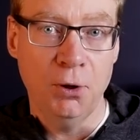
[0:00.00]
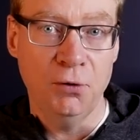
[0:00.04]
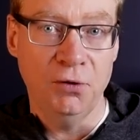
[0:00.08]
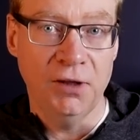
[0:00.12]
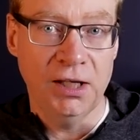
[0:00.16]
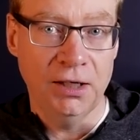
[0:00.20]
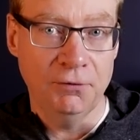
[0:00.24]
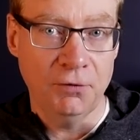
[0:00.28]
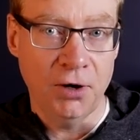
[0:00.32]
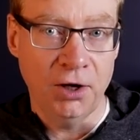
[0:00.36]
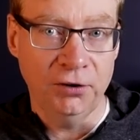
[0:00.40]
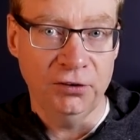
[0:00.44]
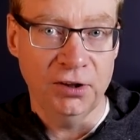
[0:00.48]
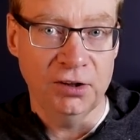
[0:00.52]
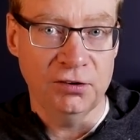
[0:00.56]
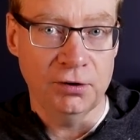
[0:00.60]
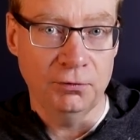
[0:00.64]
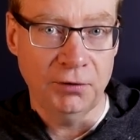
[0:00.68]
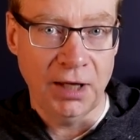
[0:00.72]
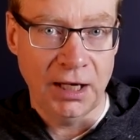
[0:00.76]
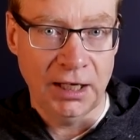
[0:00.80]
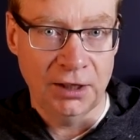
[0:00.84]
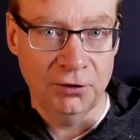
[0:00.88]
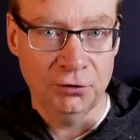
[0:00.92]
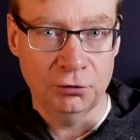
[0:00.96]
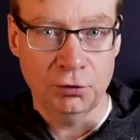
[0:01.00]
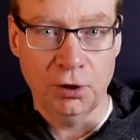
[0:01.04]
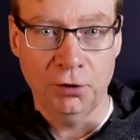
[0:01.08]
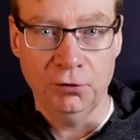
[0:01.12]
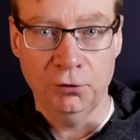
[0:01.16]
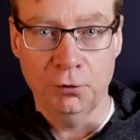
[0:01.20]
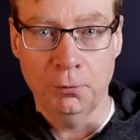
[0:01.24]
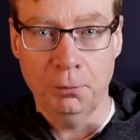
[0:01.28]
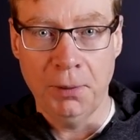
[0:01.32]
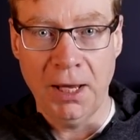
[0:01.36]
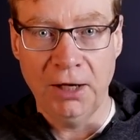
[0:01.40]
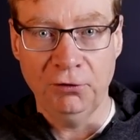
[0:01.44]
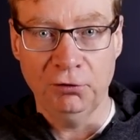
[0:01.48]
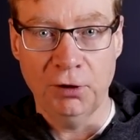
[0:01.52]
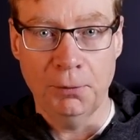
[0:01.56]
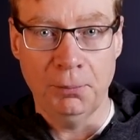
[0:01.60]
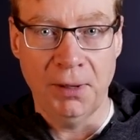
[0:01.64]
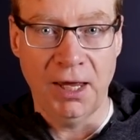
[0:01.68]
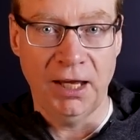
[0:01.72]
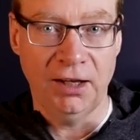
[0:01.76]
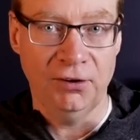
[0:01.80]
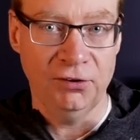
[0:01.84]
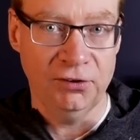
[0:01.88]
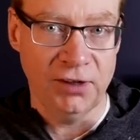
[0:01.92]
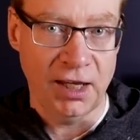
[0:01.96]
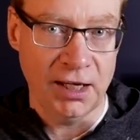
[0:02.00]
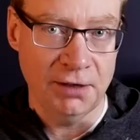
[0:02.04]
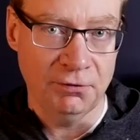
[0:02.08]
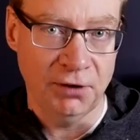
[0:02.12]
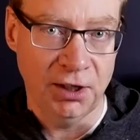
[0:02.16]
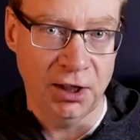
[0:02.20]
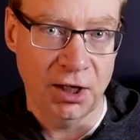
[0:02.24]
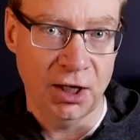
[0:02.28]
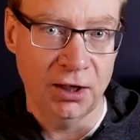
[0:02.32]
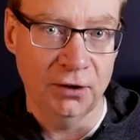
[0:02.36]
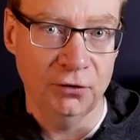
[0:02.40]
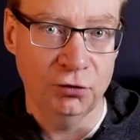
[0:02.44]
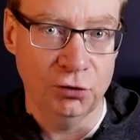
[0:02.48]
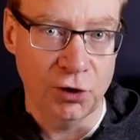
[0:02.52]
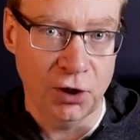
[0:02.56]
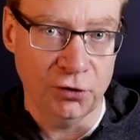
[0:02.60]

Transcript: but the advantage of getting structural battery pack saving